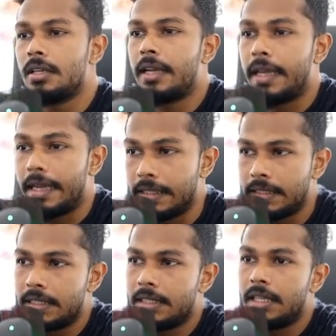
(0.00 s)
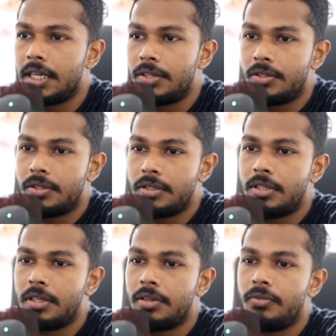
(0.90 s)
edits that
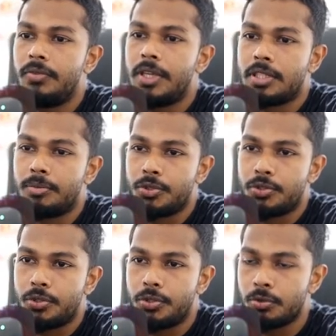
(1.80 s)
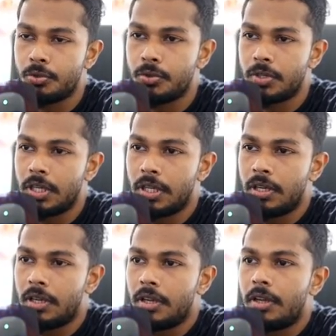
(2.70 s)
we are supposed to do
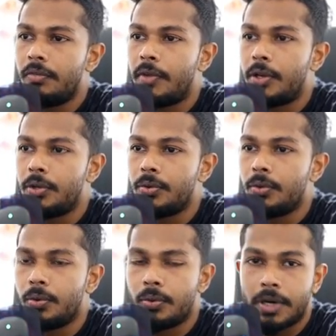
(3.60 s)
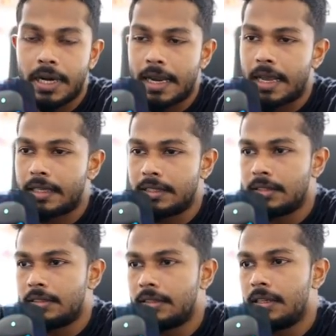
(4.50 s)
when you run an
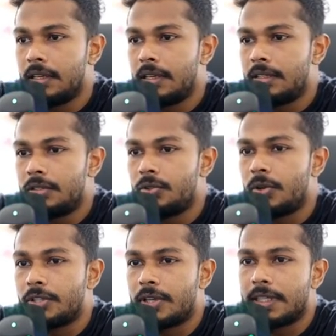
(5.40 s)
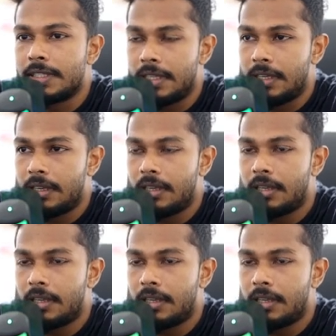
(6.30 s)
action. So as you can see,